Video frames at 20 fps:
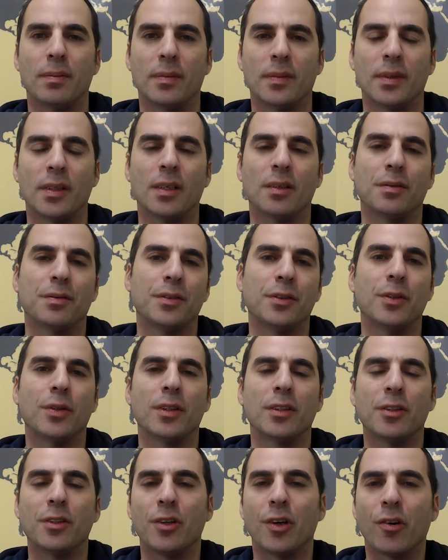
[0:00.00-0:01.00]
Now, if you're
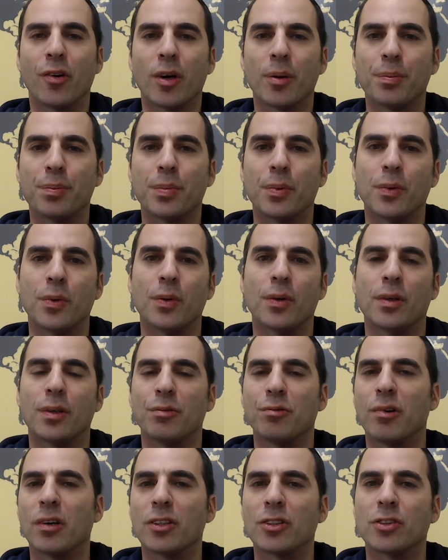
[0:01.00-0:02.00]
in Europe, or in
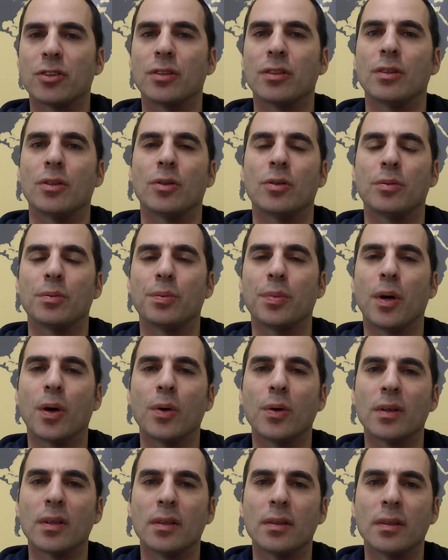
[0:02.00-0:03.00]
Russia, or in
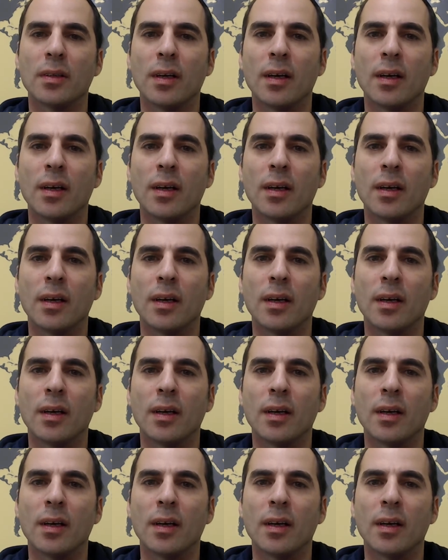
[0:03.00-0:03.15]
Poland,